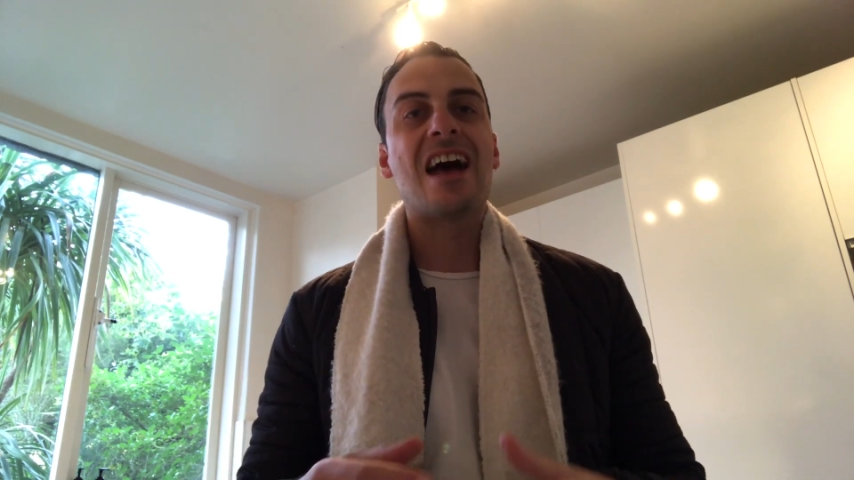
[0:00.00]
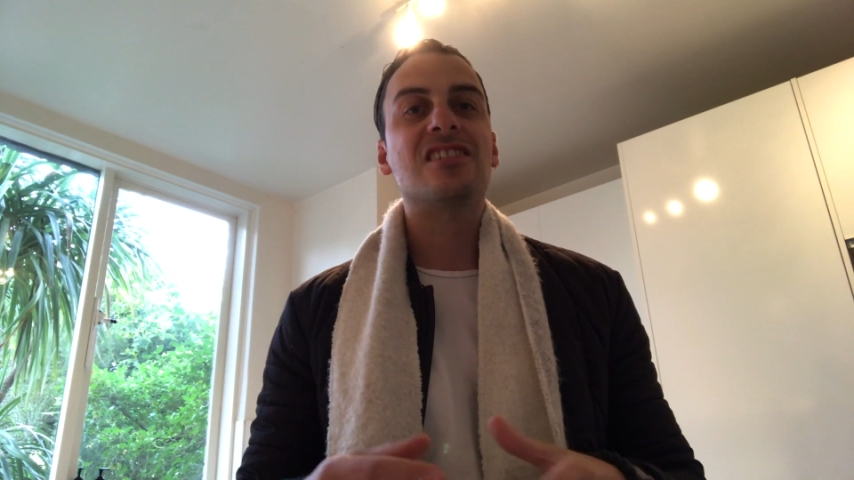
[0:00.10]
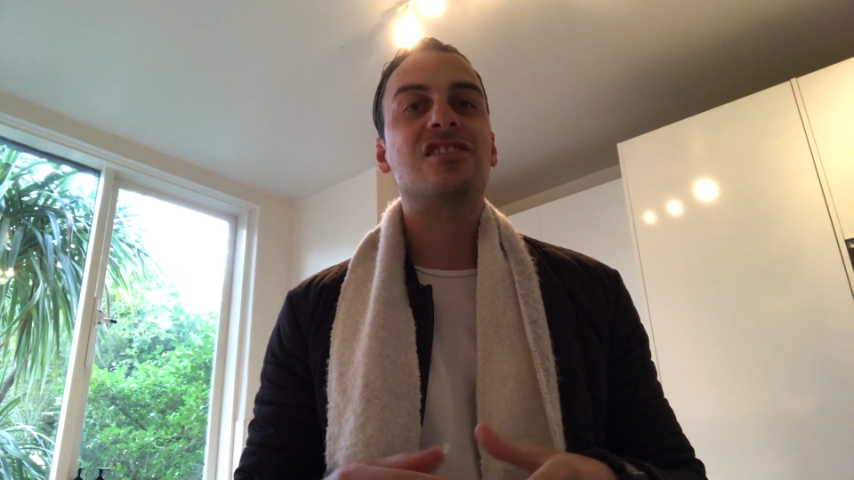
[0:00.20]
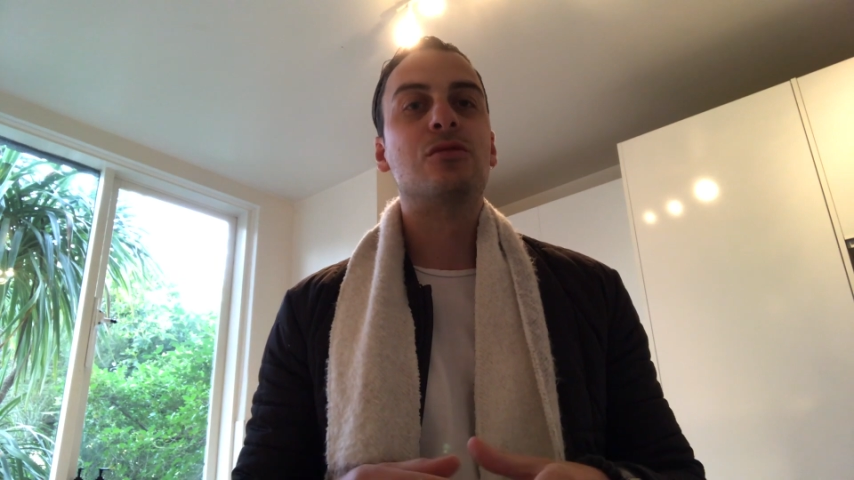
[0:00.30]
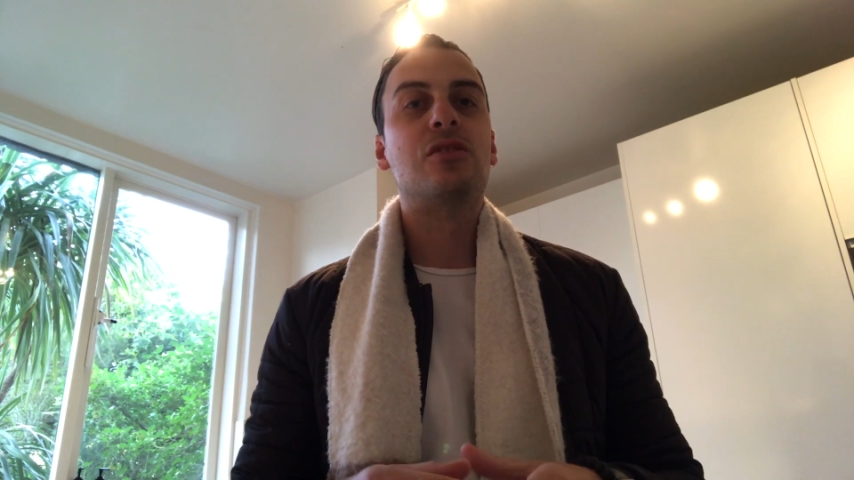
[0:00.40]

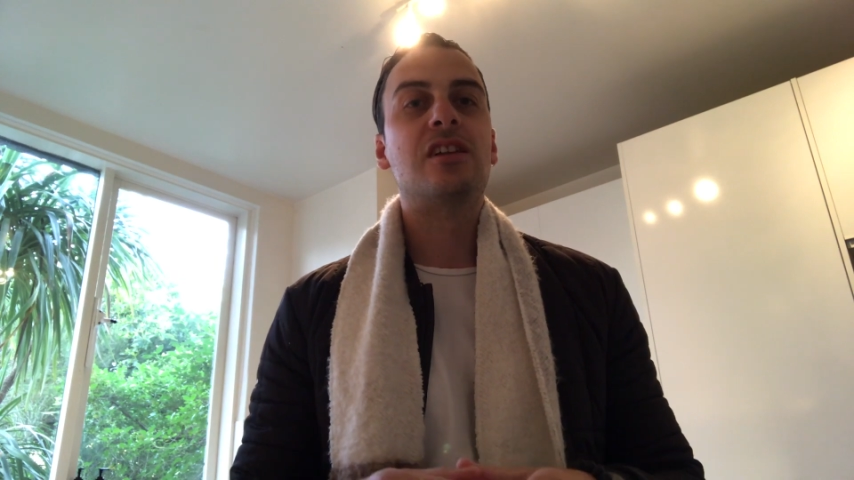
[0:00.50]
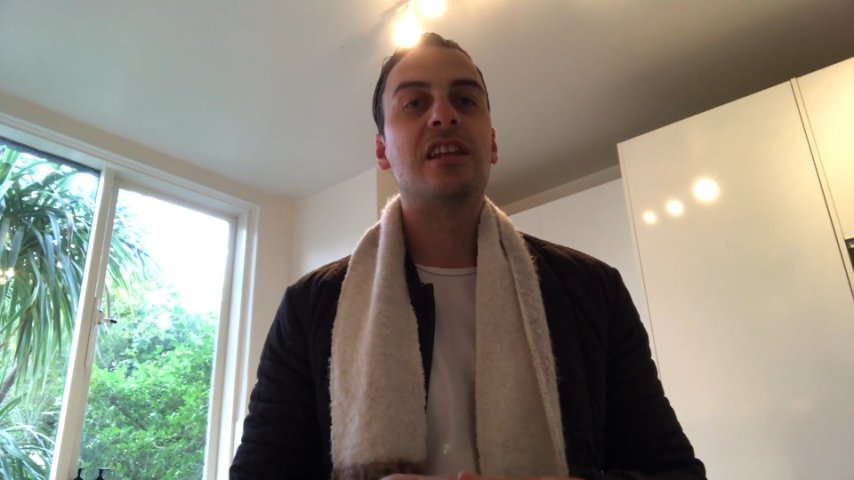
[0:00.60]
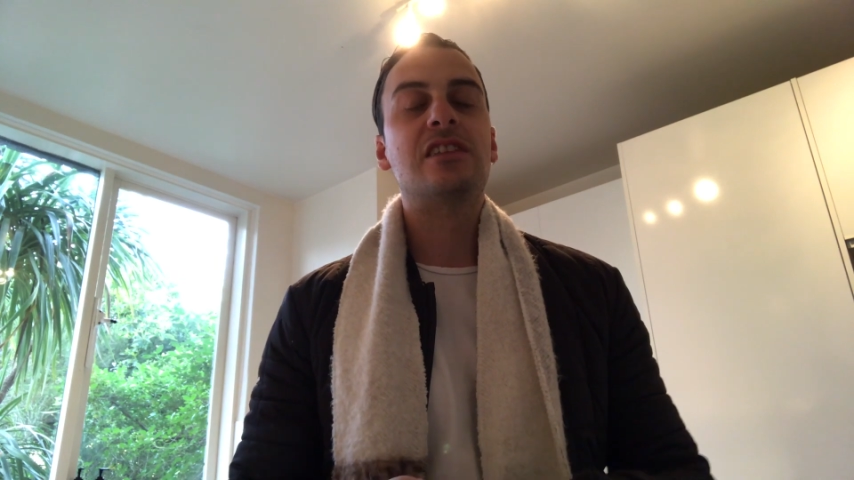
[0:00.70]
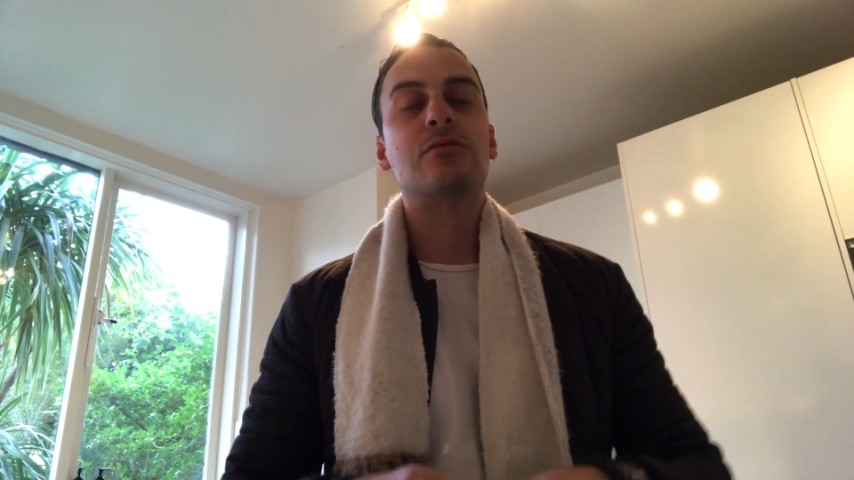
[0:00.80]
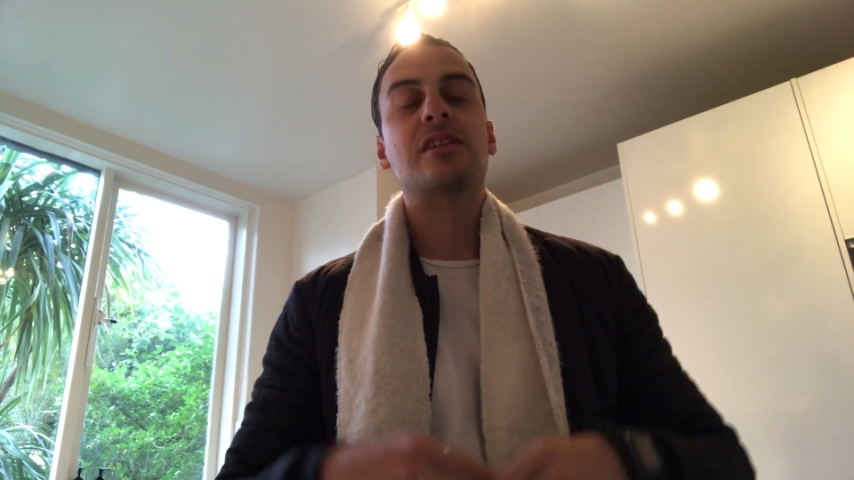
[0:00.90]
as to what
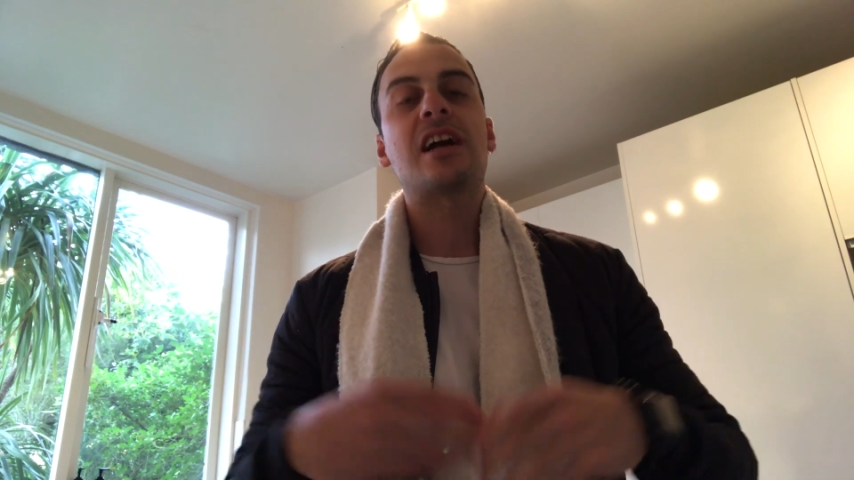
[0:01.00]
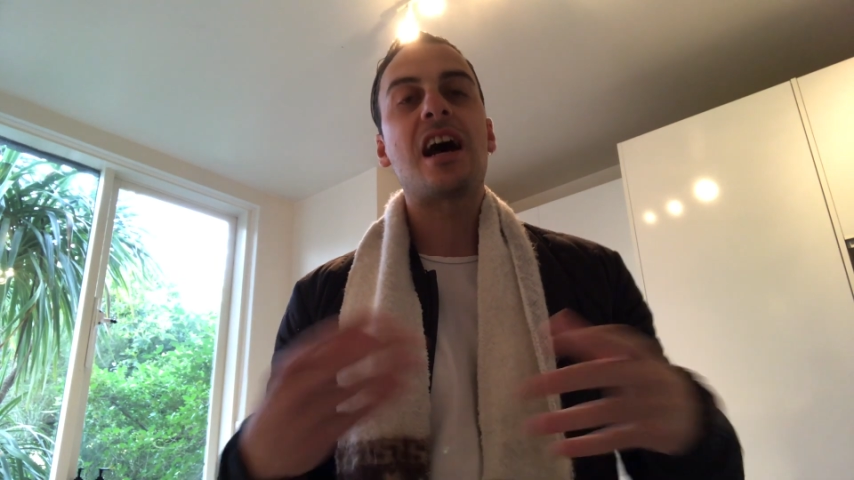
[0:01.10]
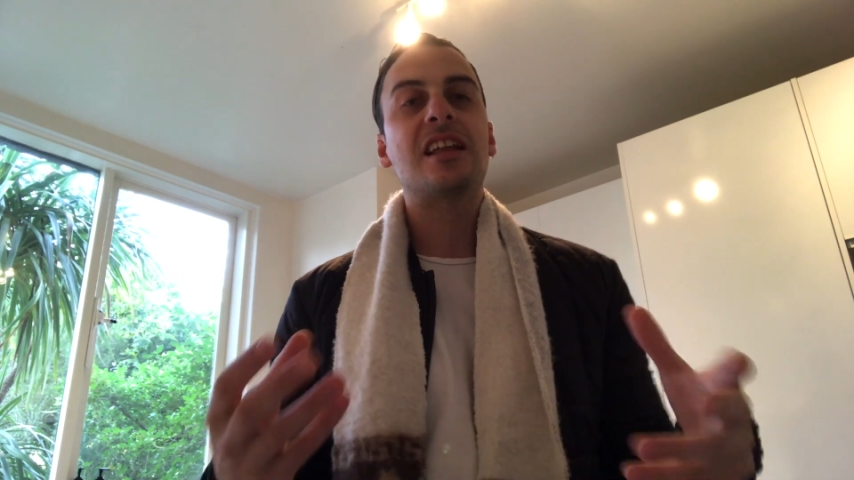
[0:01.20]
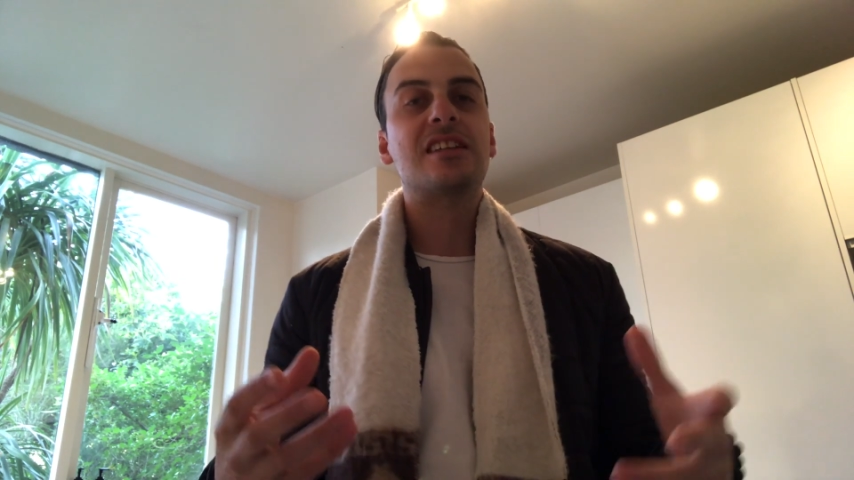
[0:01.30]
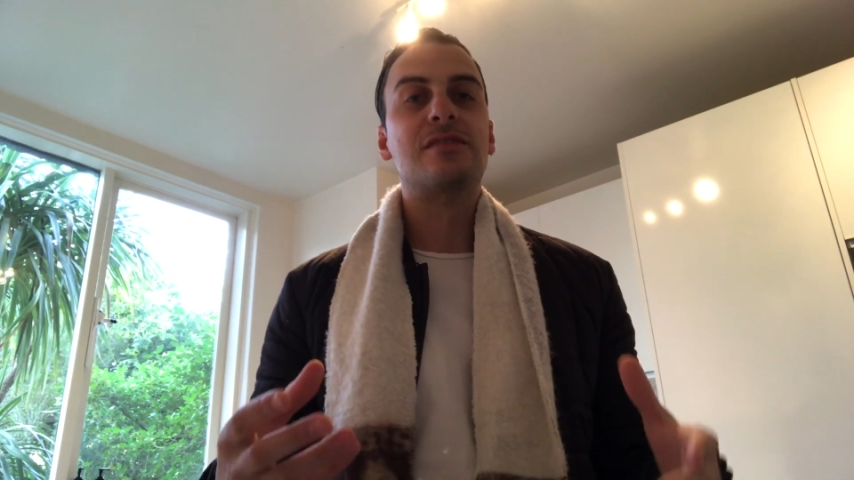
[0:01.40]
it is
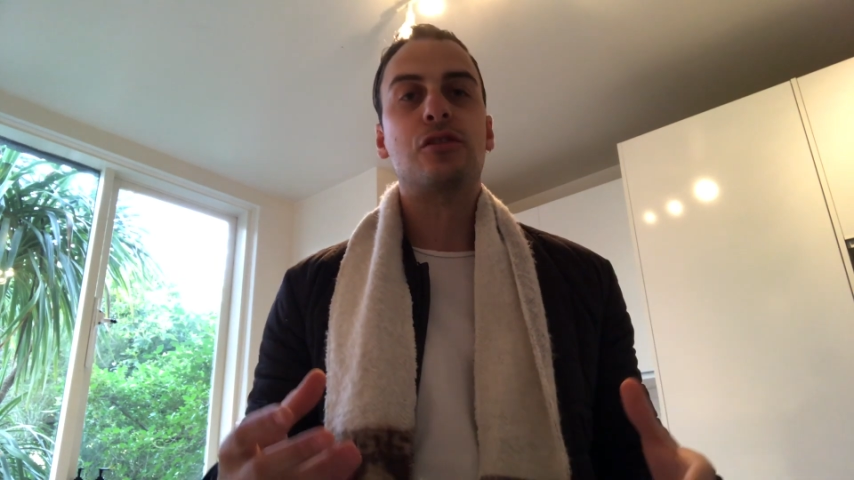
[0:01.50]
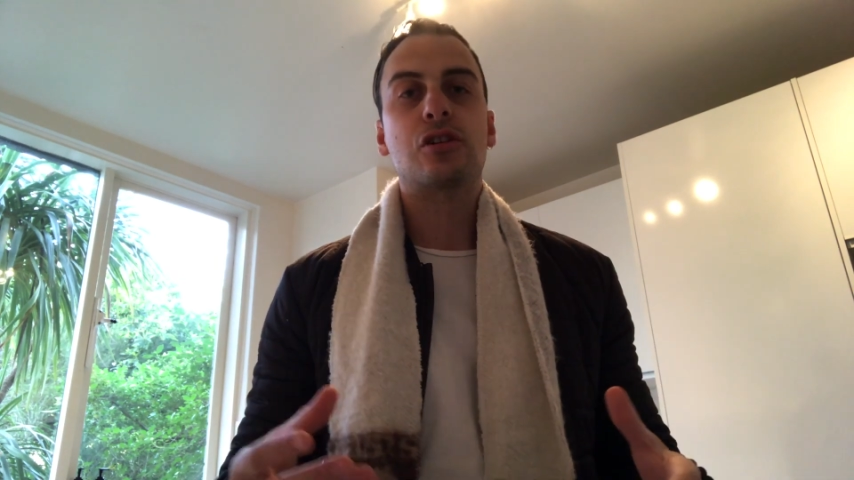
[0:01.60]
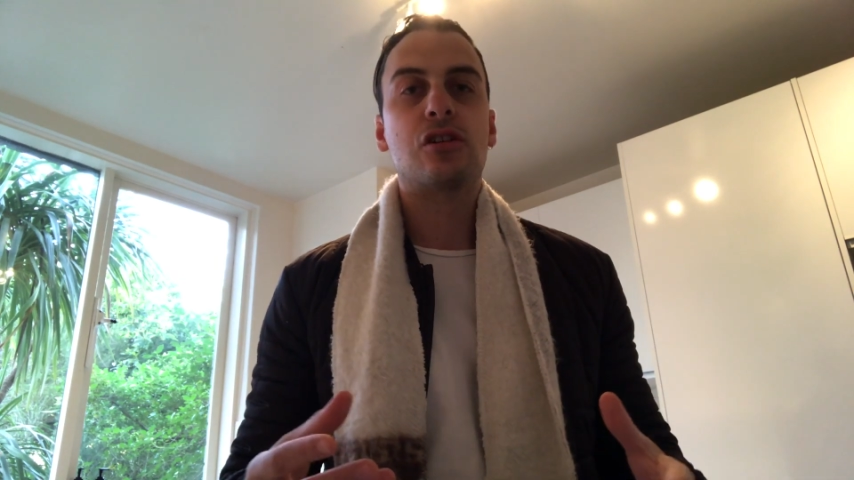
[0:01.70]
regardless of all